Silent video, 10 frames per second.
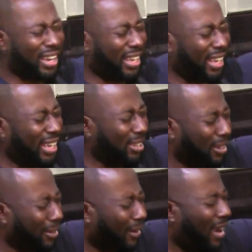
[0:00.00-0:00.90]

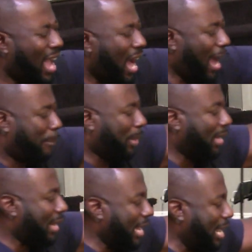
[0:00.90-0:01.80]
healer. I
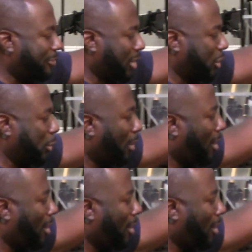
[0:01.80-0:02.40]
believe that you